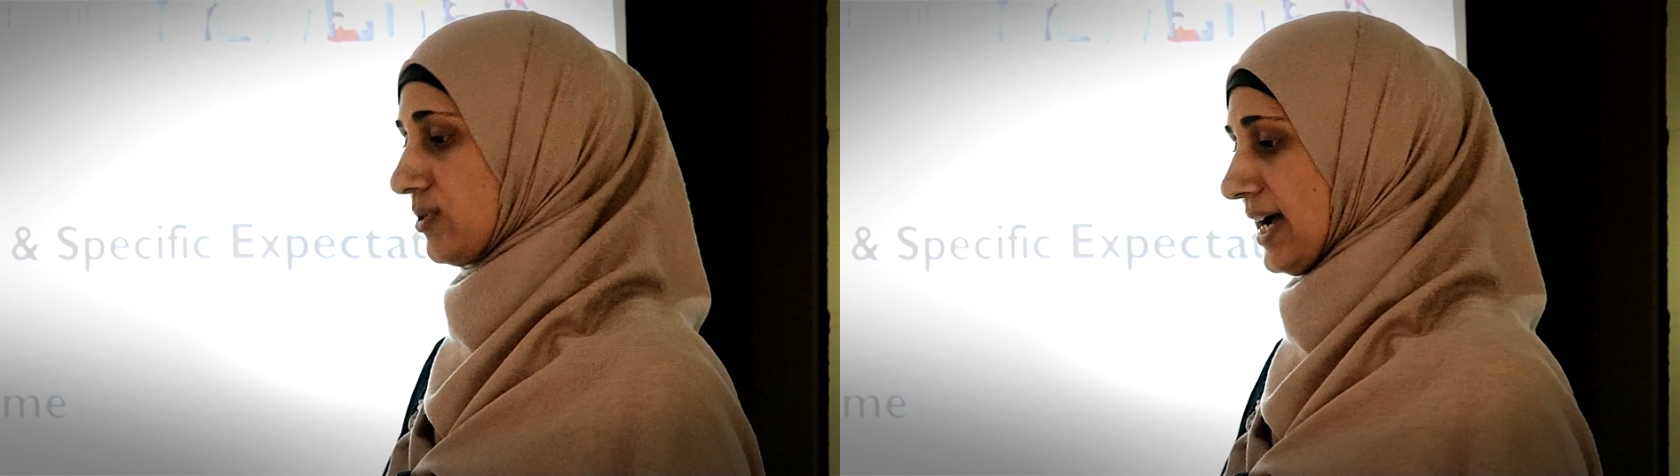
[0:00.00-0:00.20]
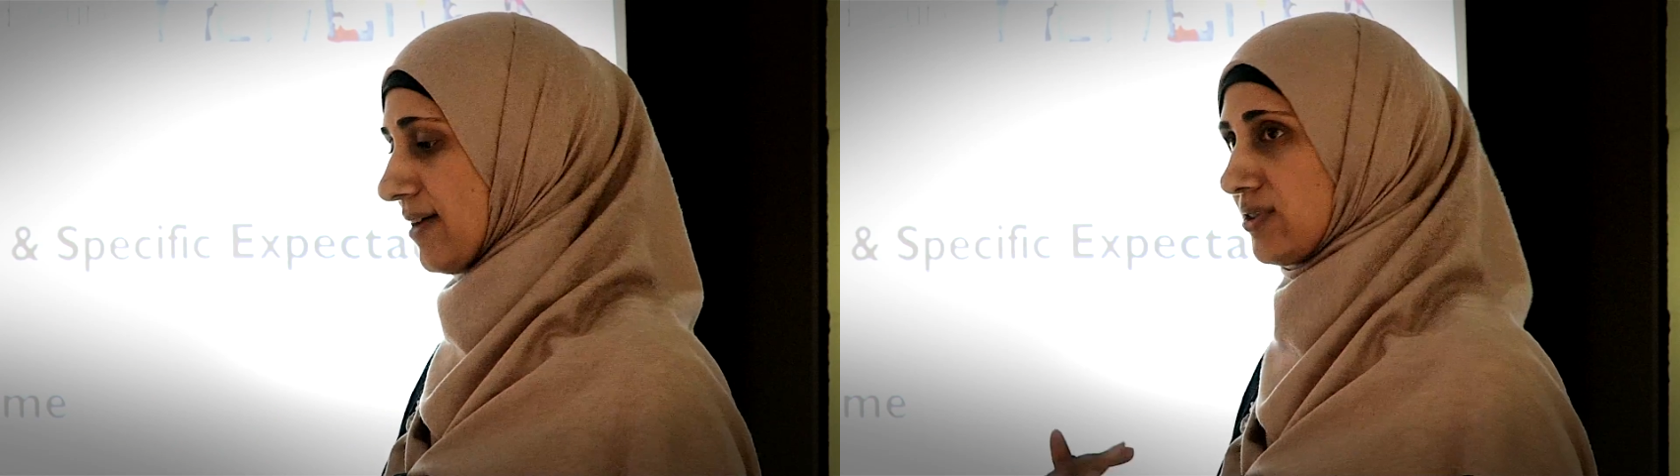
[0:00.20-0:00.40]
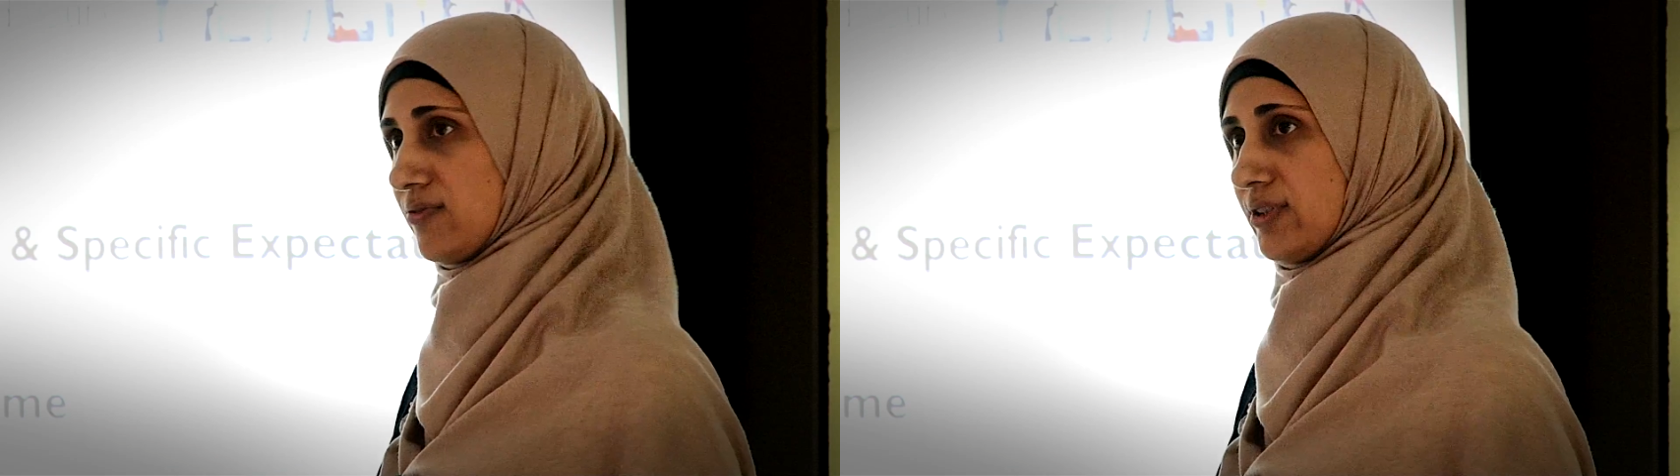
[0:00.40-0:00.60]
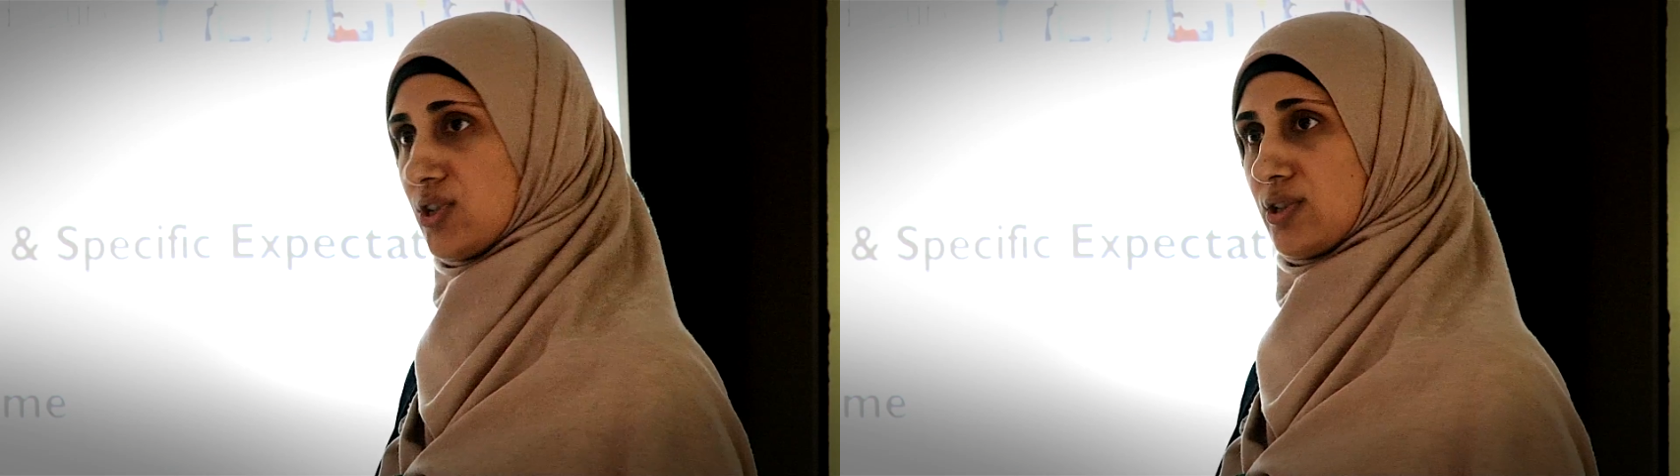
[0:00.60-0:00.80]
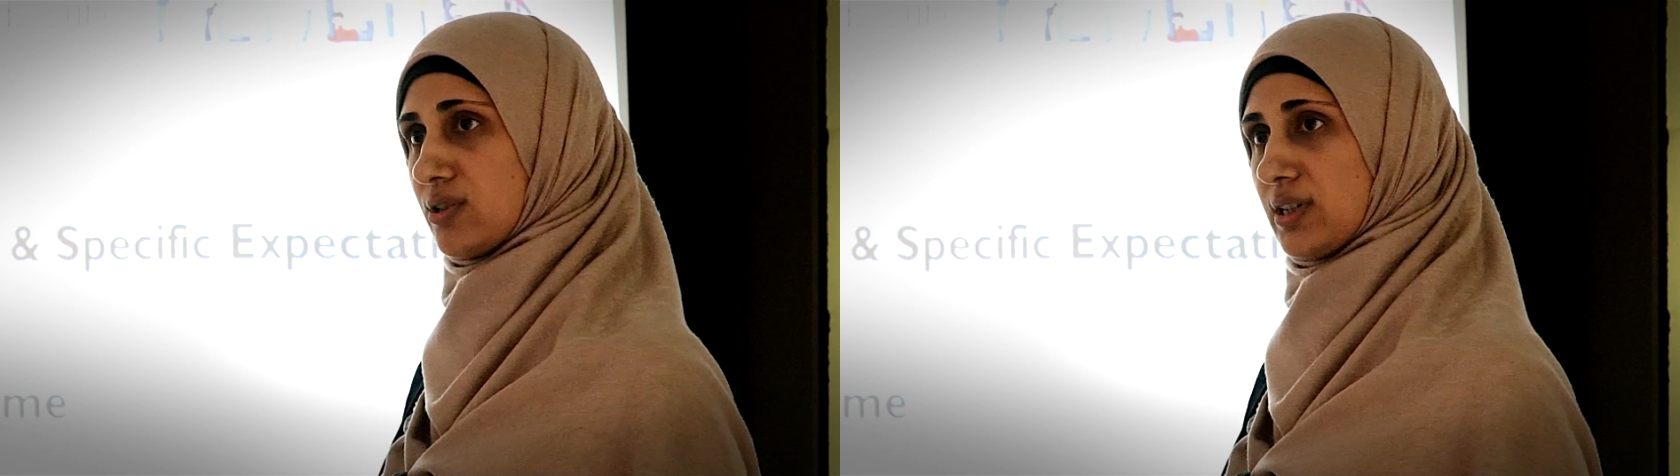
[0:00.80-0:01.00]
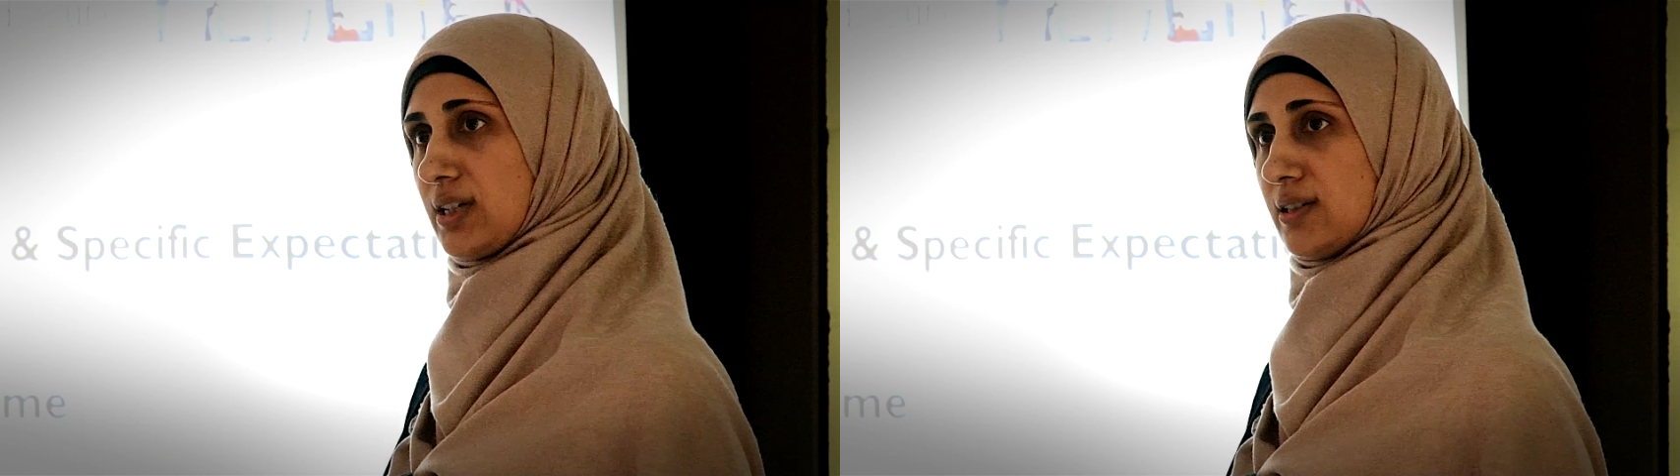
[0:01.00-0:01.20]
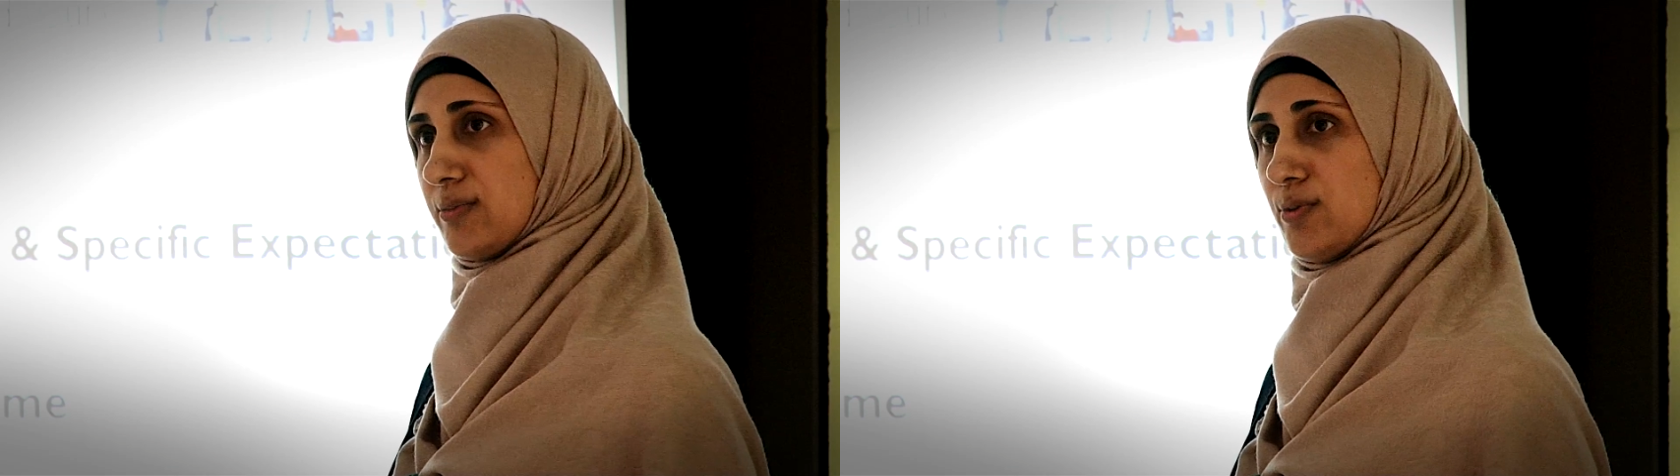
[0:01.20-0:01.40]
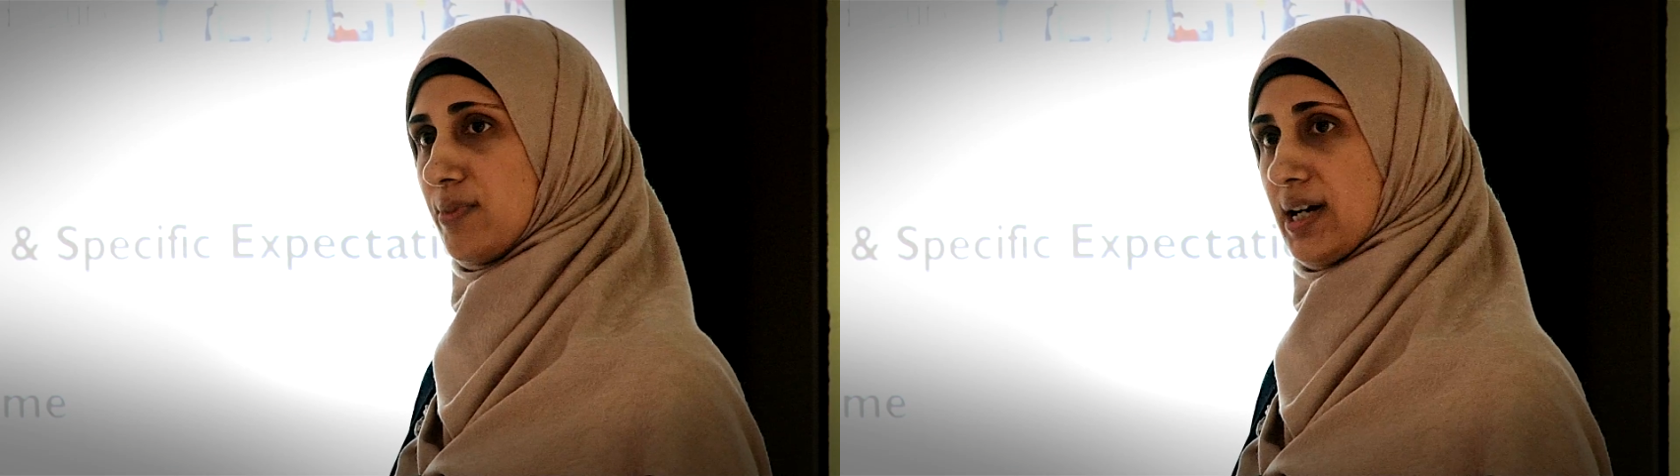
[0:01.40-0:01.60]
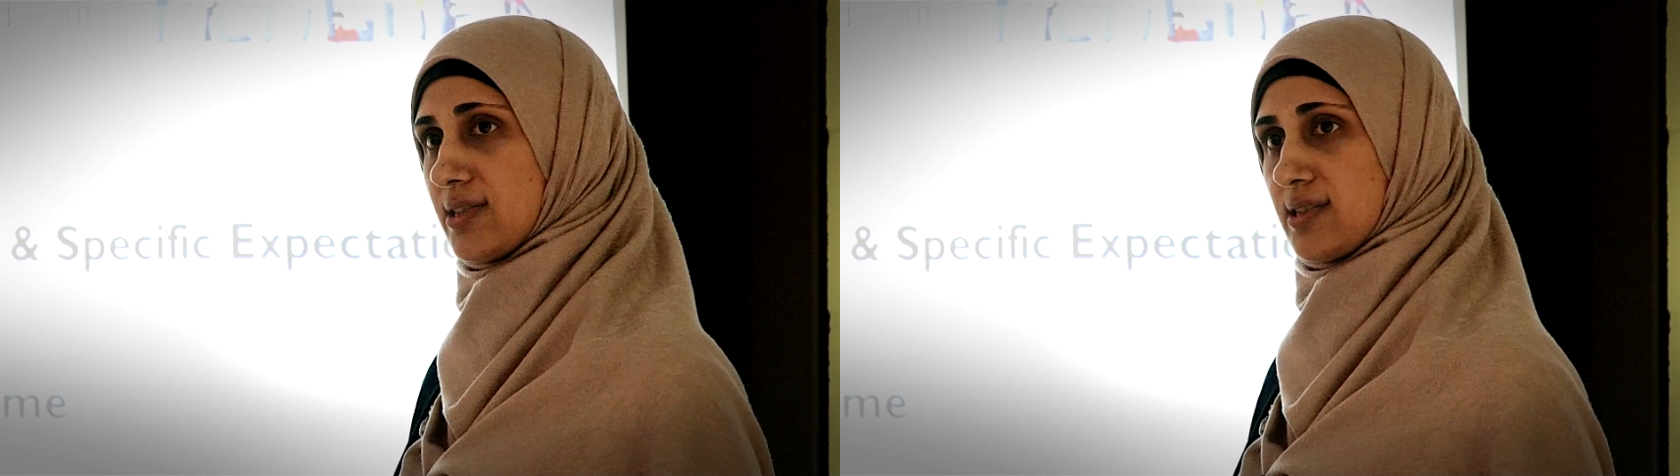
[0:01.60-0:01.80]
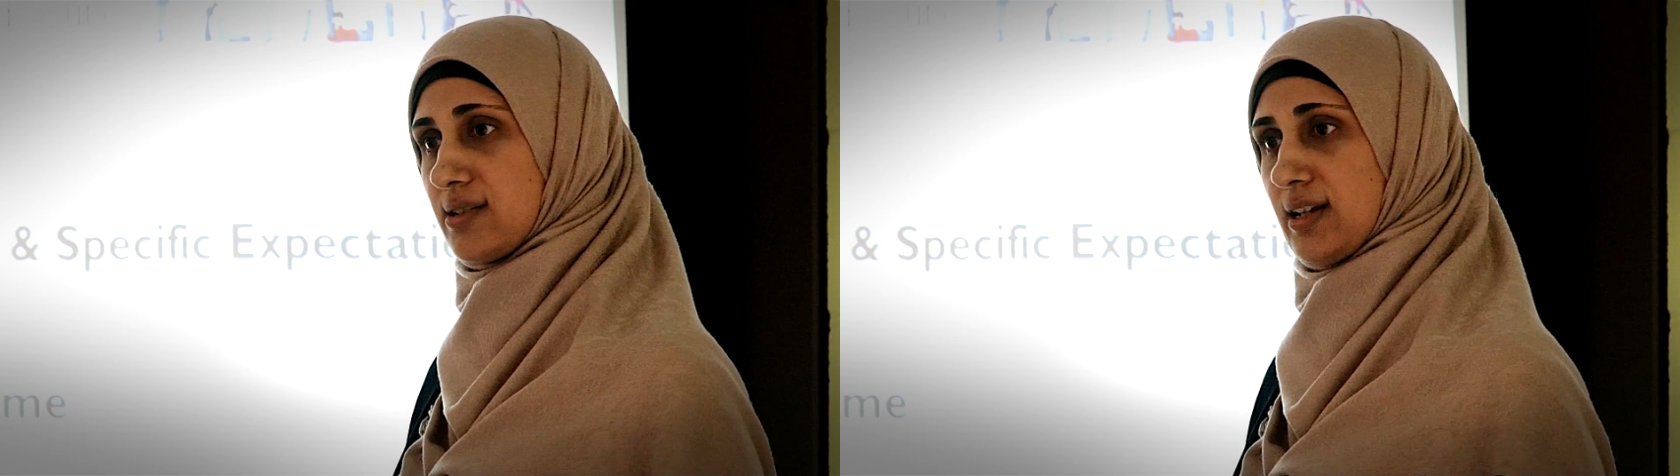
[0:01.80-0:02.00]
you have to finish the curriculum. You
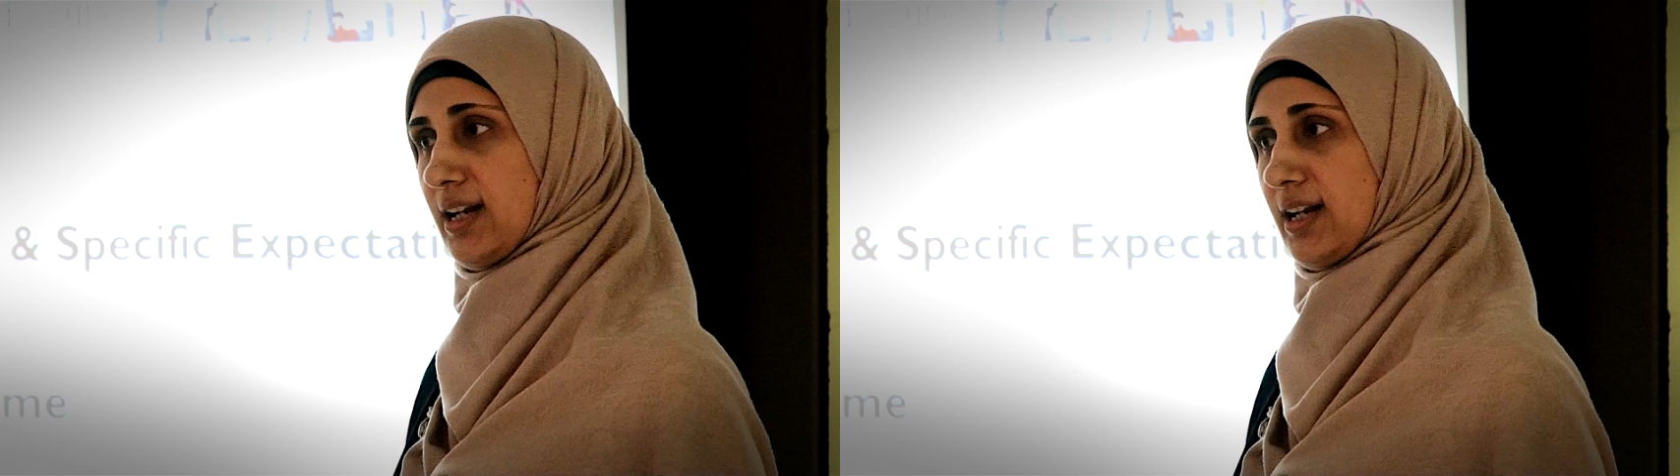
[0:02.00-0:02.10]
must.